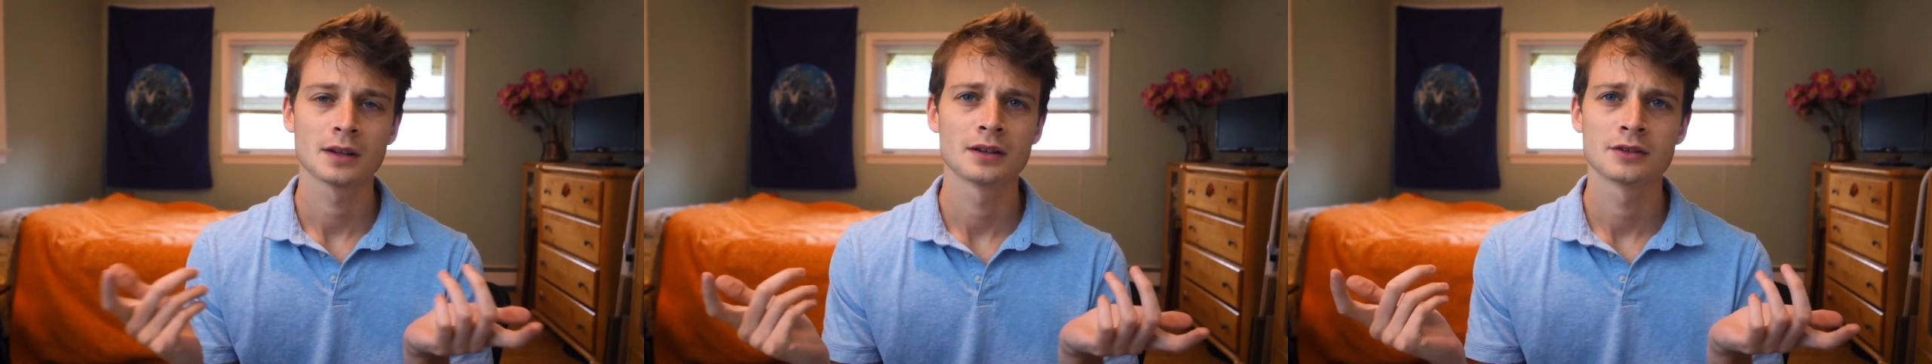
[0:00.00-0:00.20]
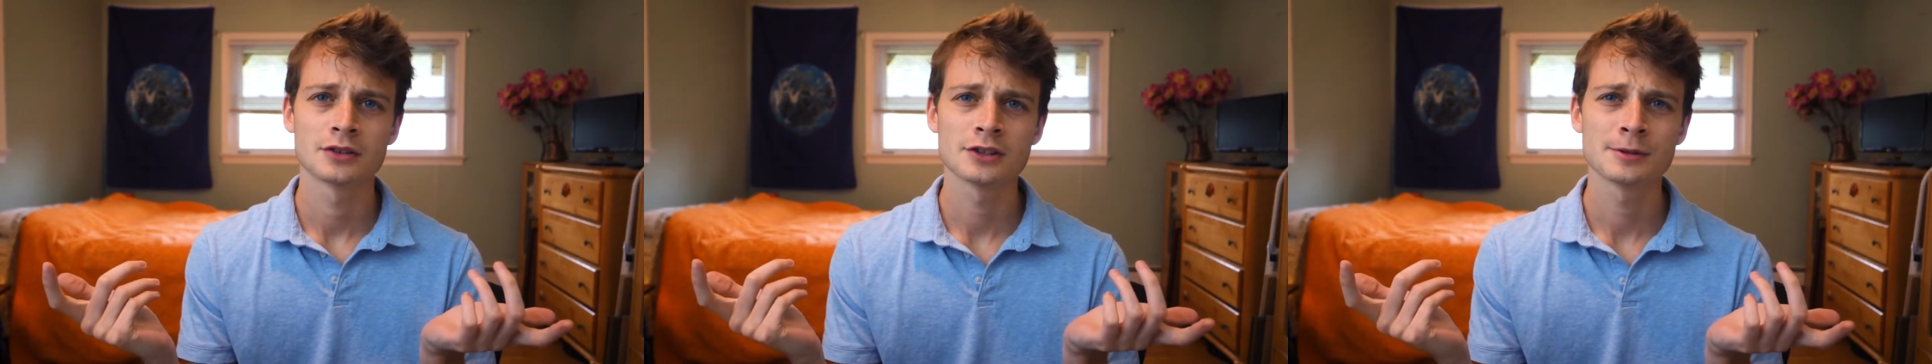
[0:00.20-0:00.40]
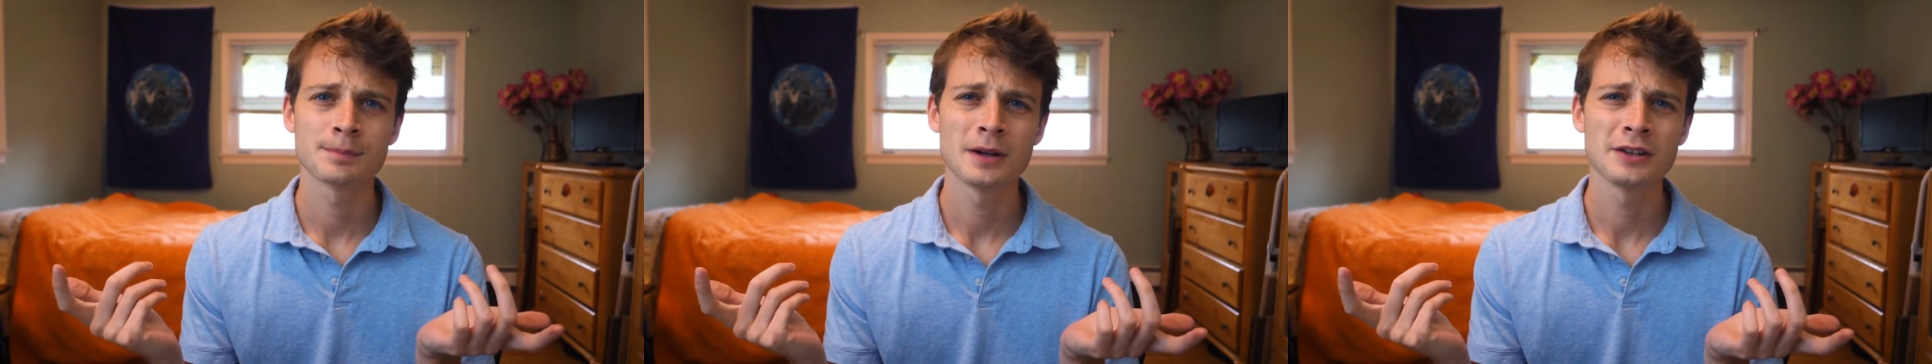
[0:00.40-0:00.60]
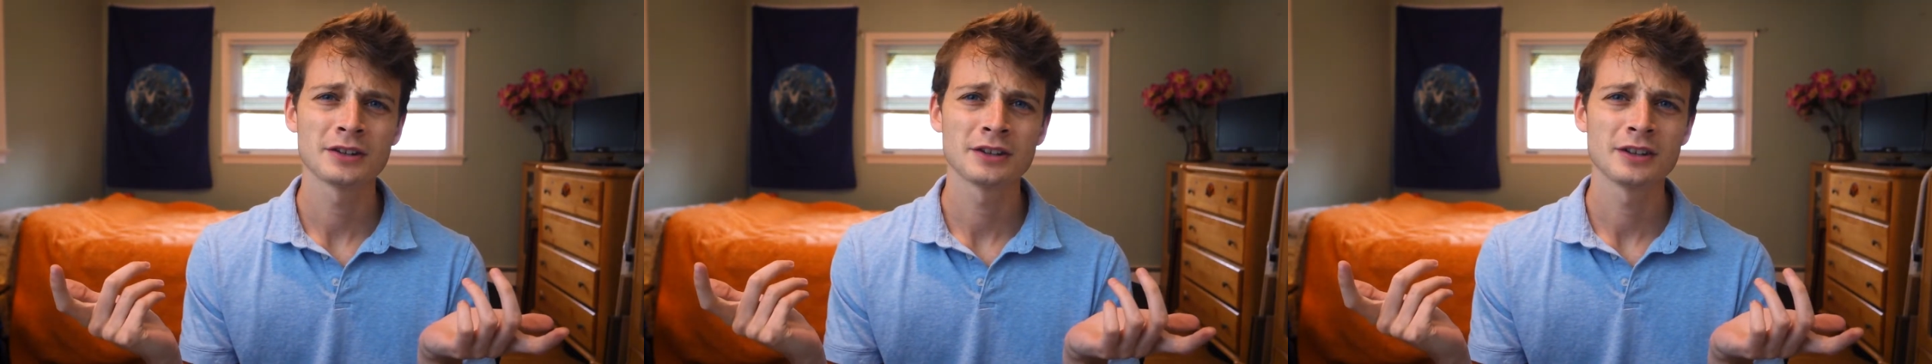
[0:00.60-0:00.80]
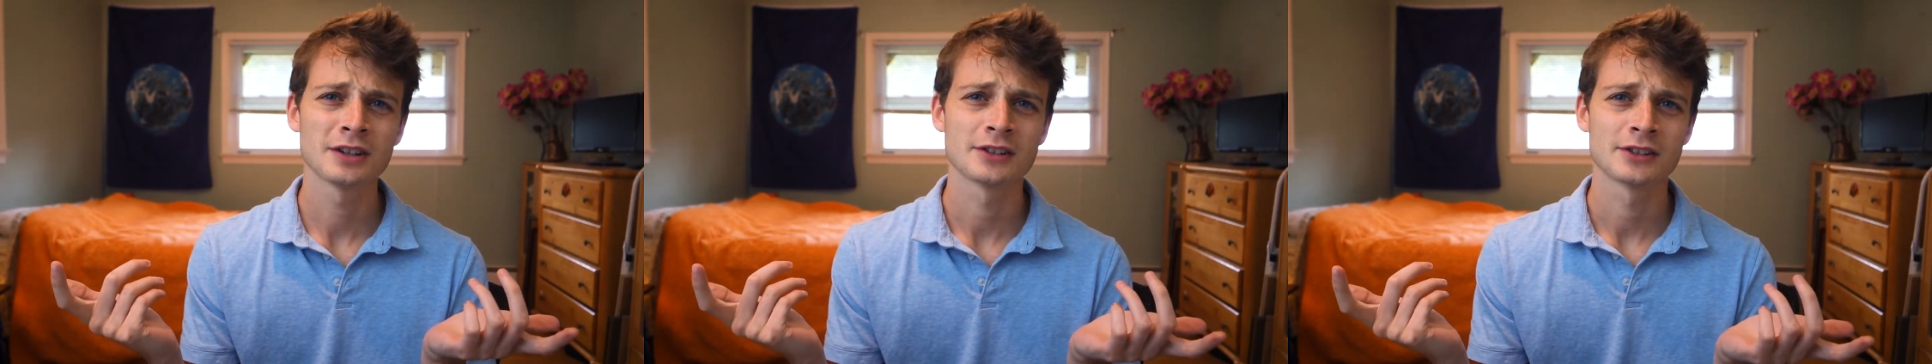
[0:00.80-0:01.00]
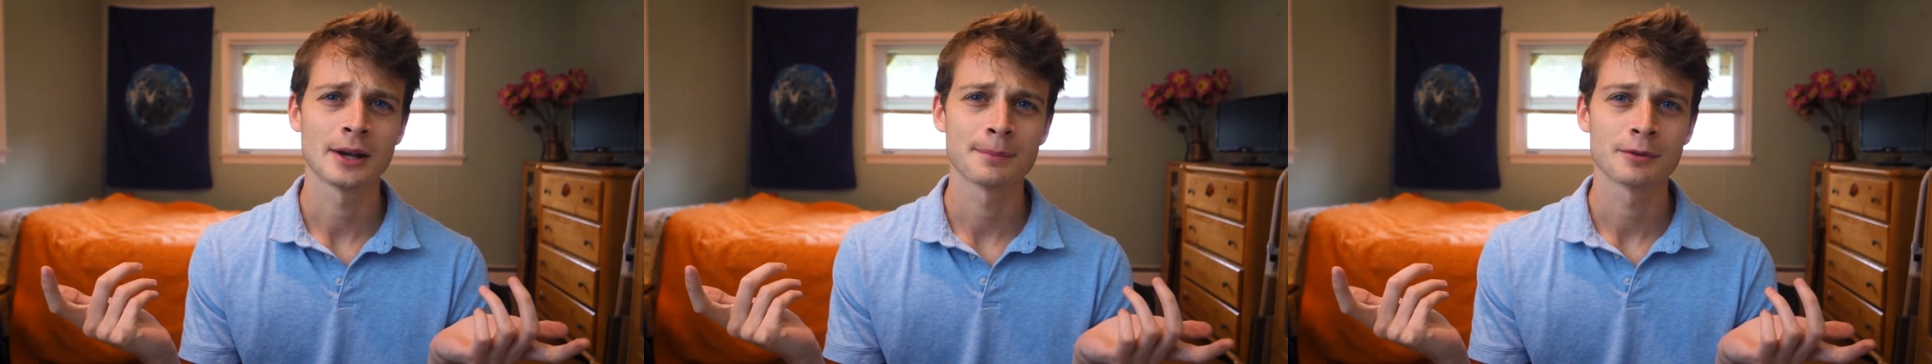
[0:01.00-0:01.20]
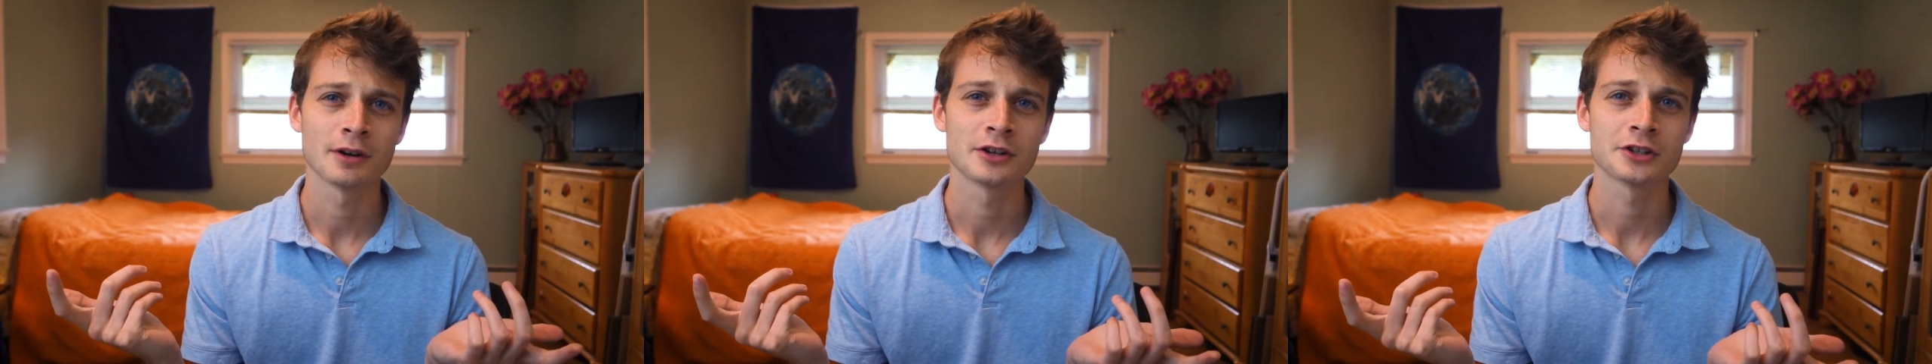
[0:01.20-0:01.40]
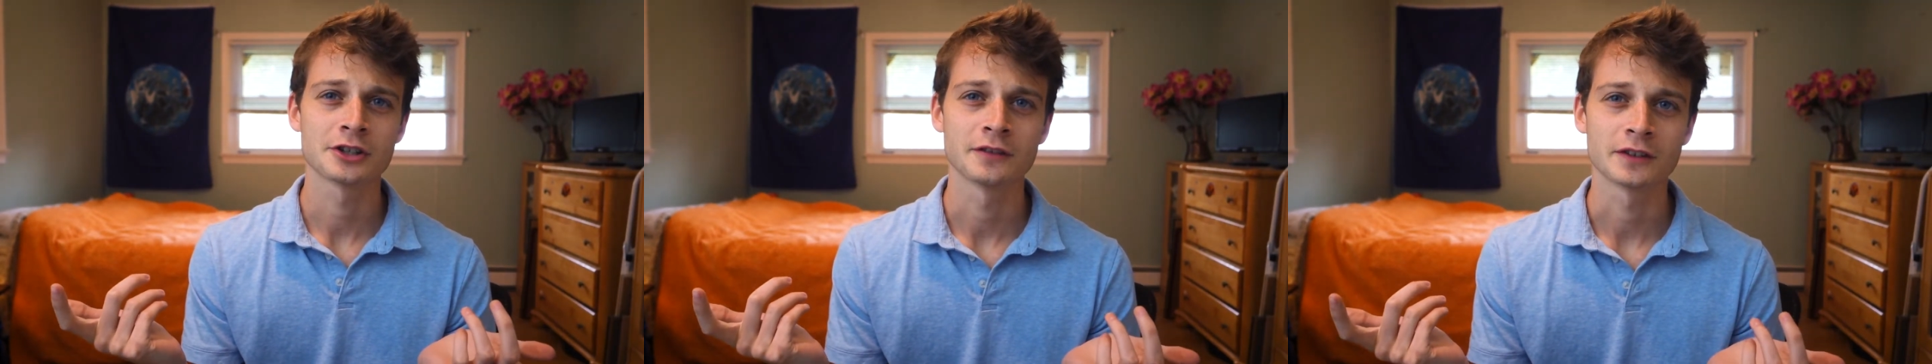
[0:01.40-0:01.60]
just basically a
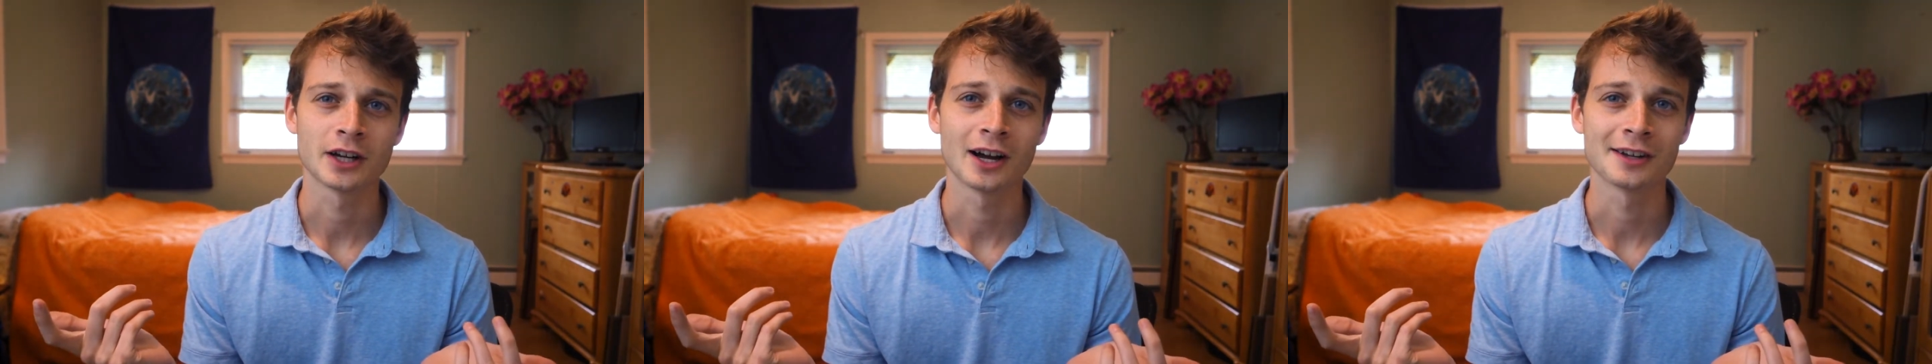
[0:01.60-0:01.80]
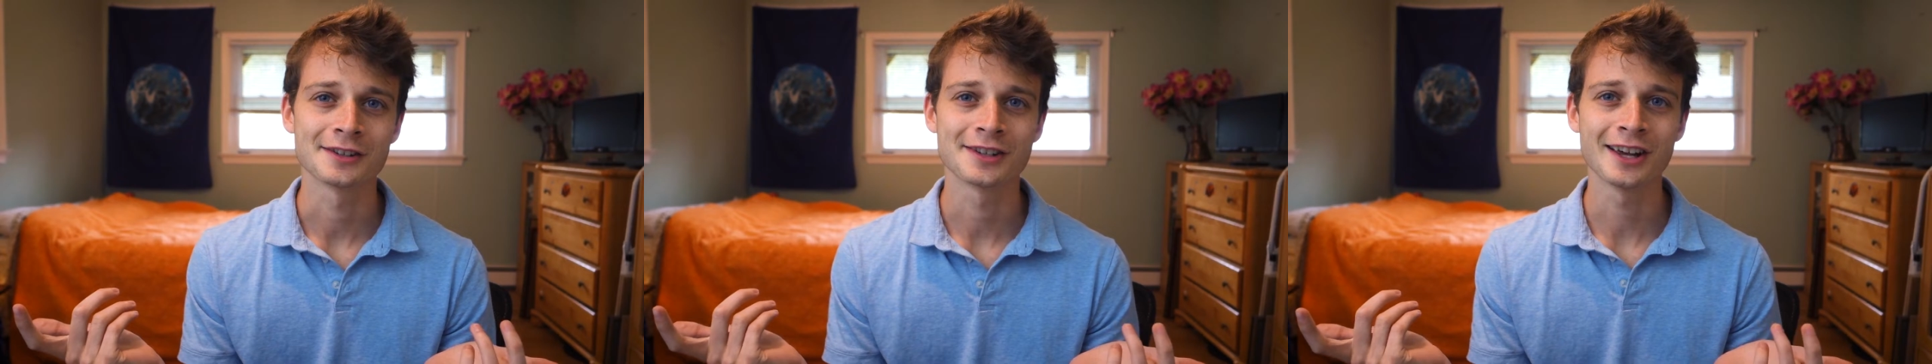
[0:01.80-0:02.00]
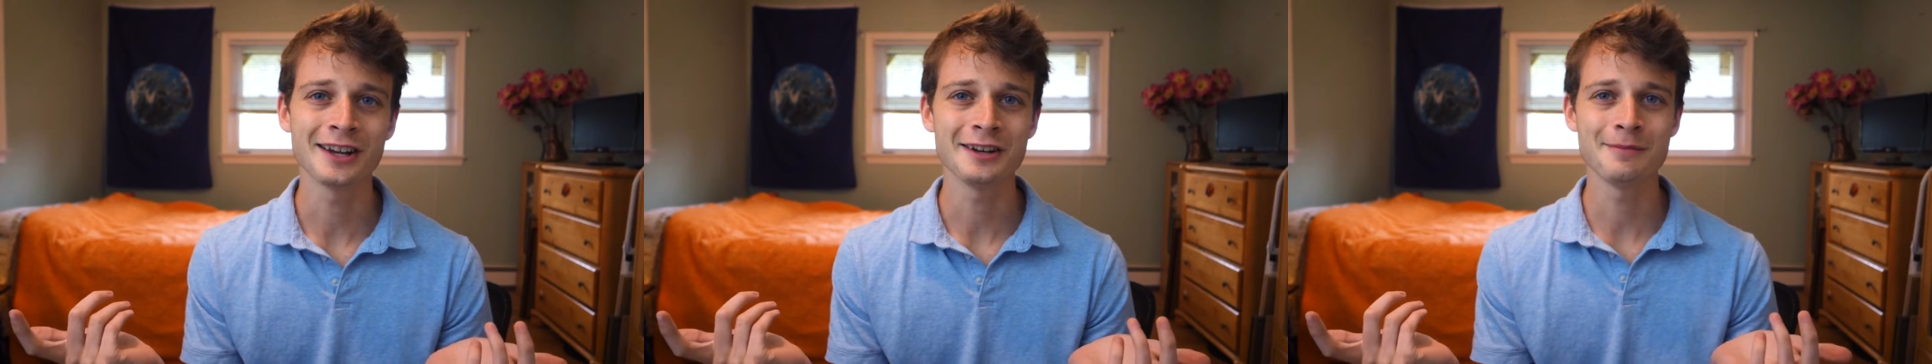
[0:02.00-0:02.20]
separation of content,